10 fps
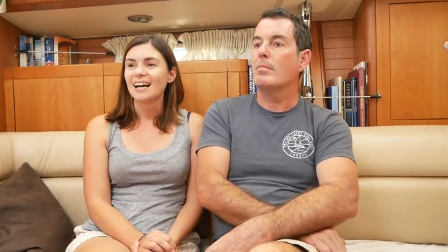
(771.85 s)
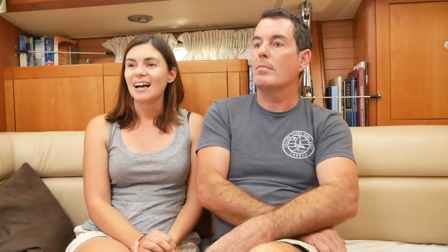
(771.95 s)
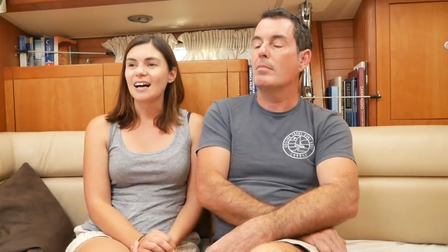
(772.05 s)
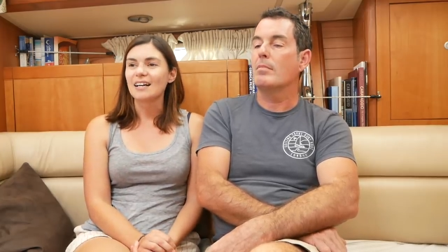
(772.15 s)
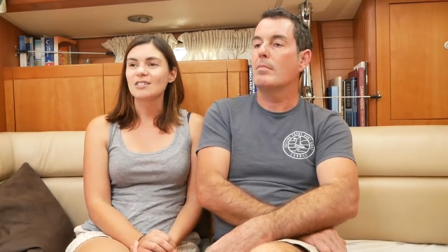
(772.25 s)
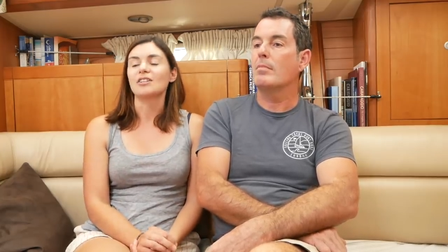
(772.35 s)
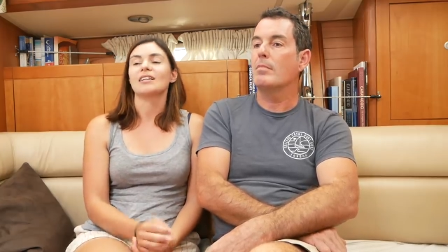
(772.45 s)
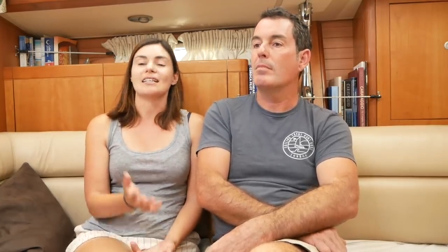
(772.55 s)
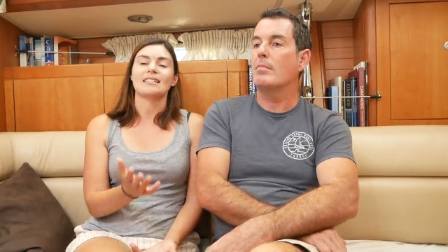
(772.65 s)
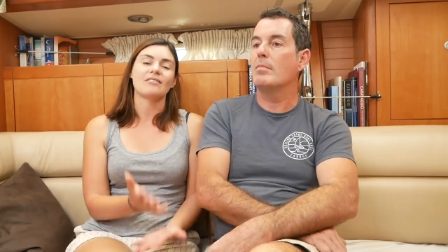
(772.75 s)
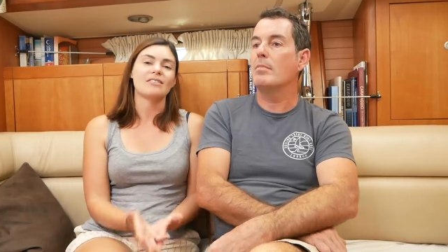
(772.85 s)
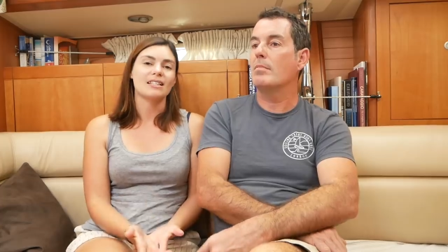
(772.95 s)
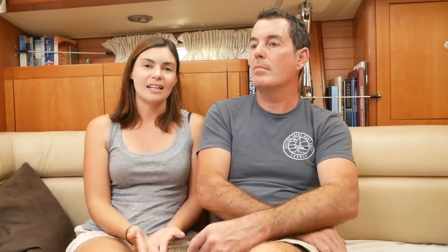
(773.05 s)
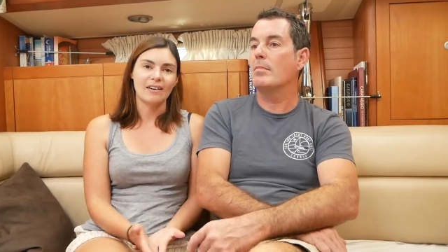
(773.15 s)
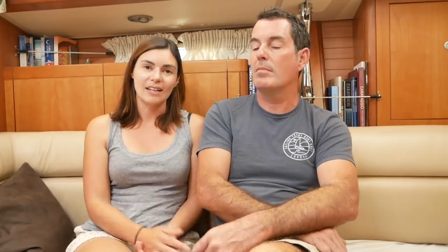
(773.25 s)
Speaker 1: Uh, so yes, there is
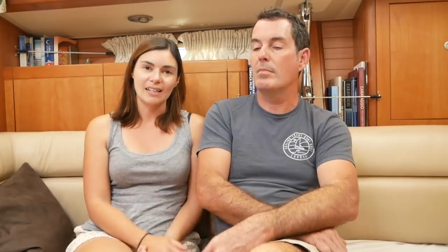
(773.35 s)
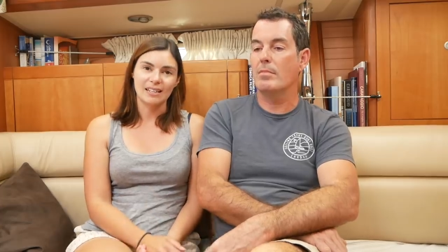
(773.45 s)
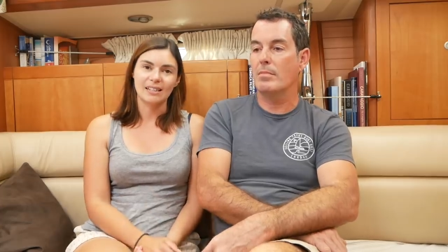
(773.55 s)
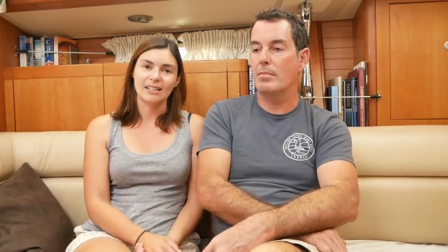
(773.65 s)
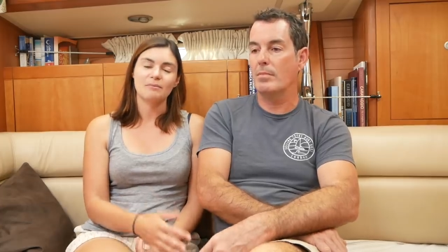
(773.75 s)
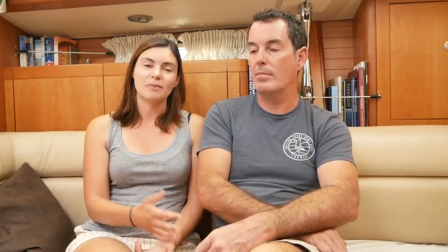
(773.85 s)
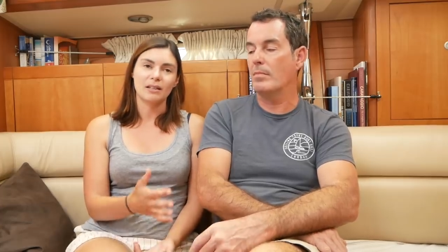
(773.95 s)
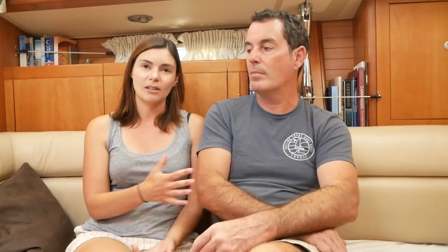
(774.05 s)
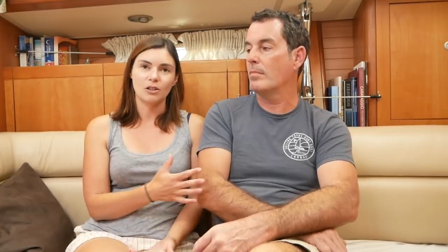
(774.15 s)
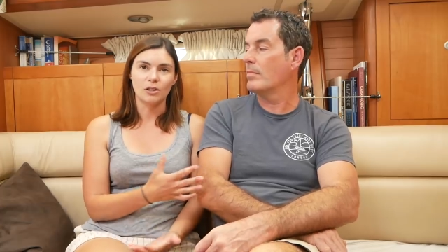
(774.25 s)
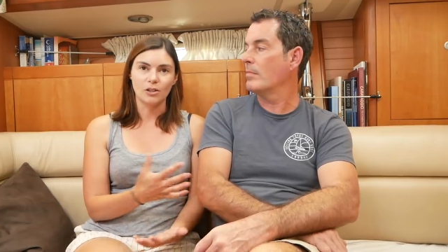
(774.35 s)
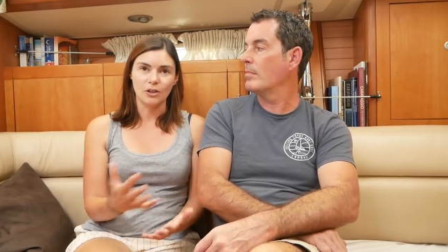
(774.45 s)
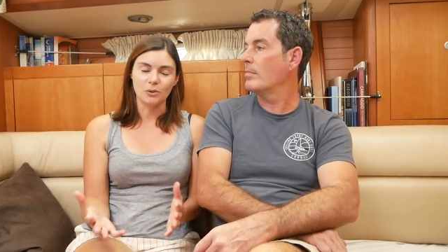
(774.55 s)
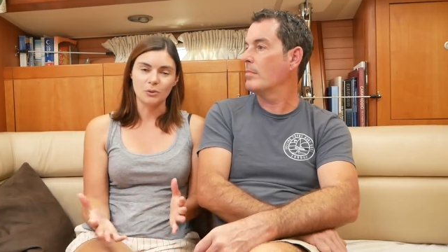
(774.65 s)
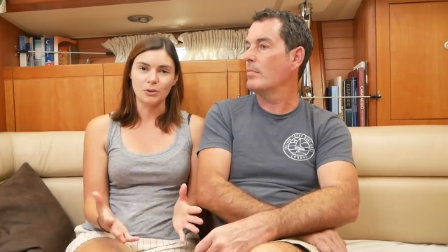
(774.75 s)
canal etiquette, but you
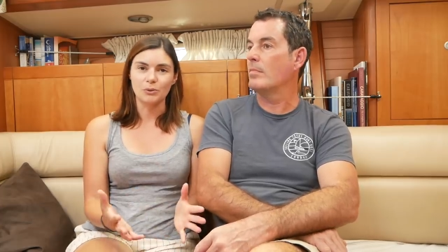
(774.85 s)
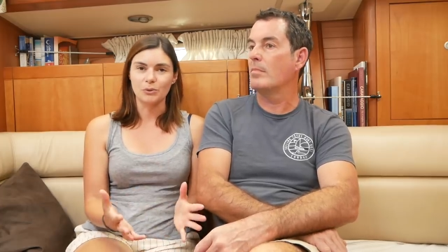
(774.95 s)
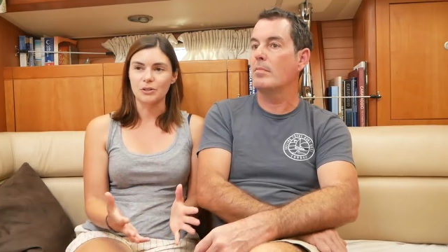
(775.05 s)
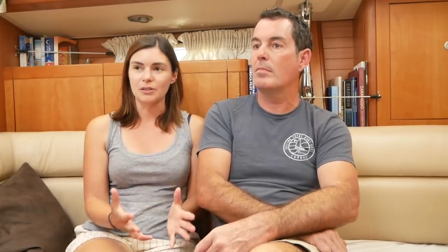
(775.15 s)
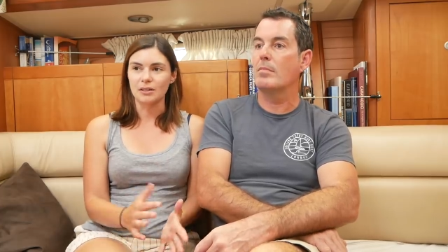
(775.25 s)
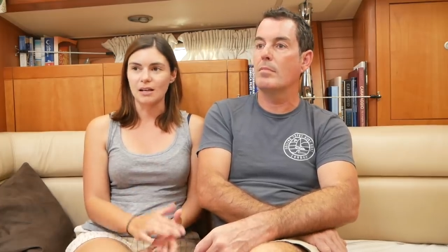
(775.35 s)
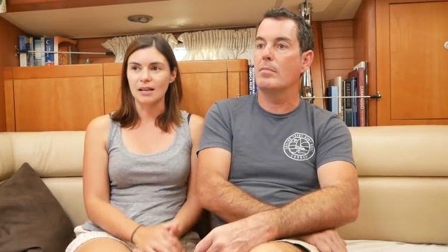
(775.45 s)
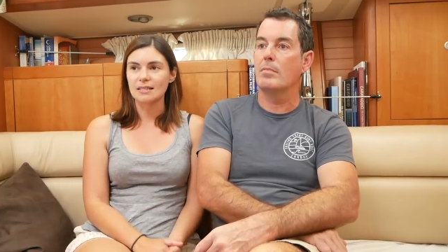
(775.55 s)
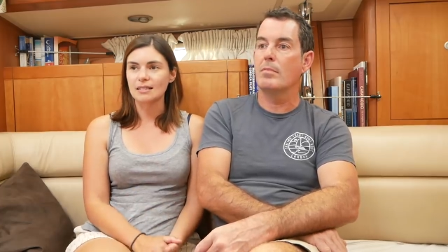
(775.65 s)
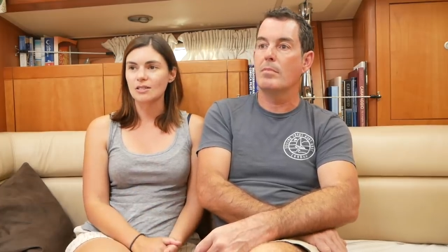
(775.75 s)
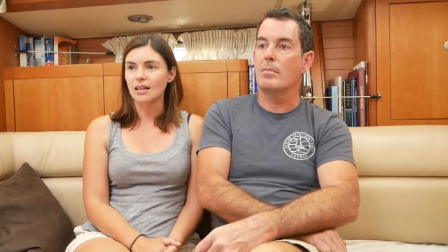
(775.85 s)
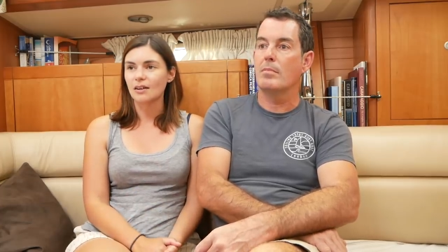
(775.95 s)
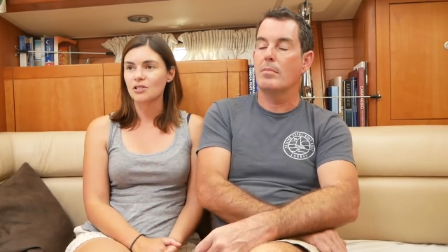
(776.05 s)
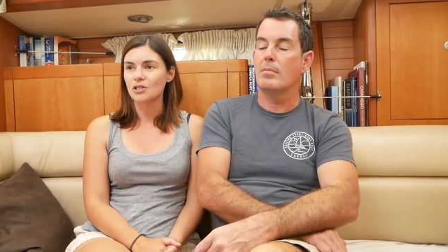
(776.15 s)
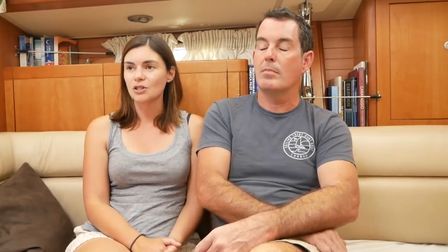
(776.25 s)
learn it all through the license that you
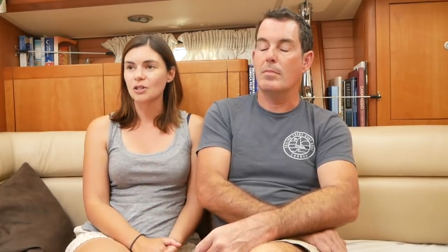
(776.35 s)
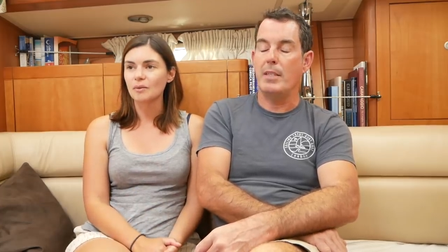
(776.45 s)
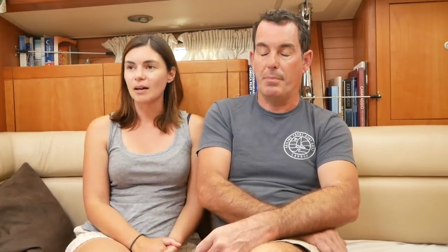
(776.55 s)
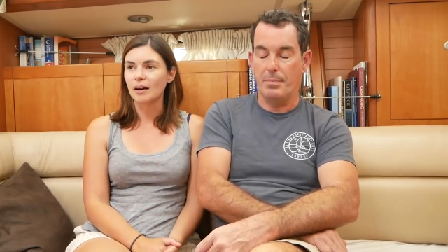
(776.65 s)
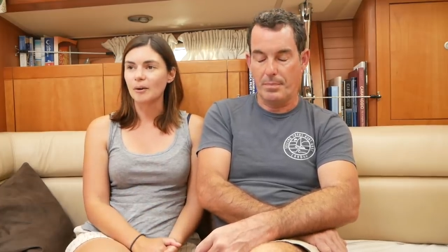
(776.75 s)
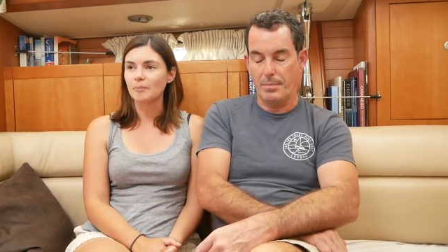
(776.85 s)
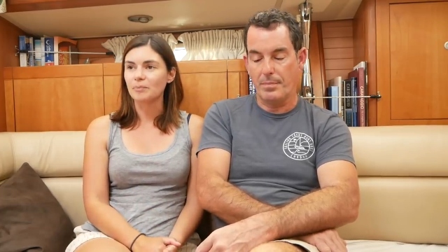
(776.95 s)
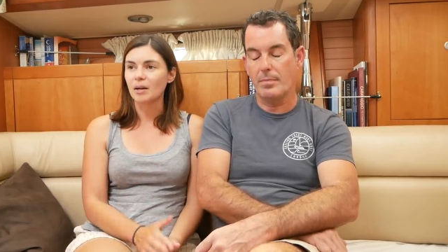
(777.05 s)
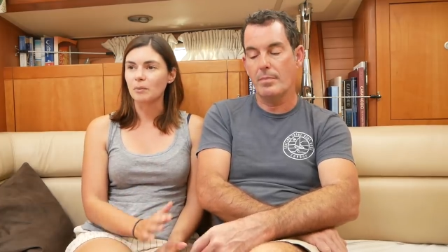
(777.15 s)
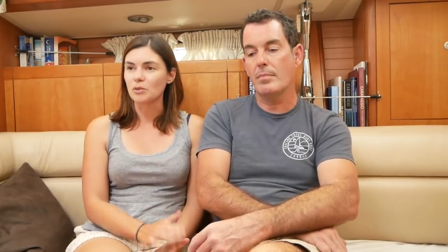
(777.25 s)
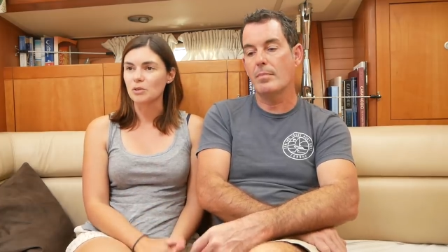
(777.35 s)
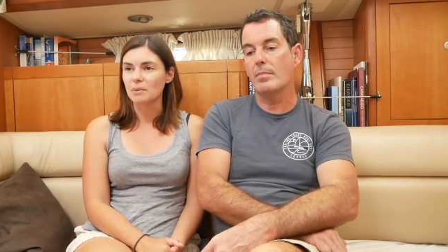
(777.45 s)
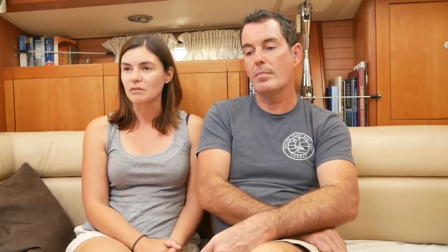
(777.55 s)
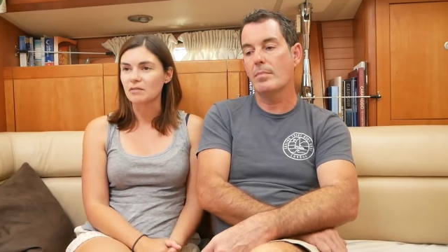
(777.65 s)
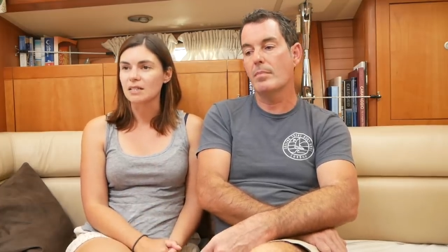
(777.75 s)
have to do. Yep. Um, and we talked
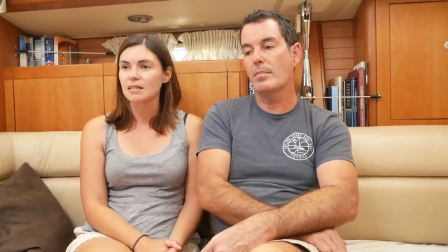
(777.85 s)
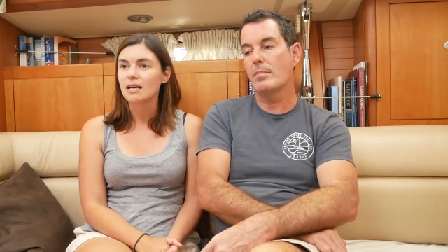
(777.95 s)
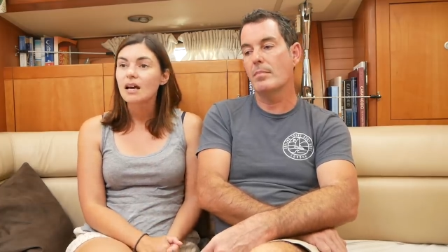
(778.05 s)
about the fees.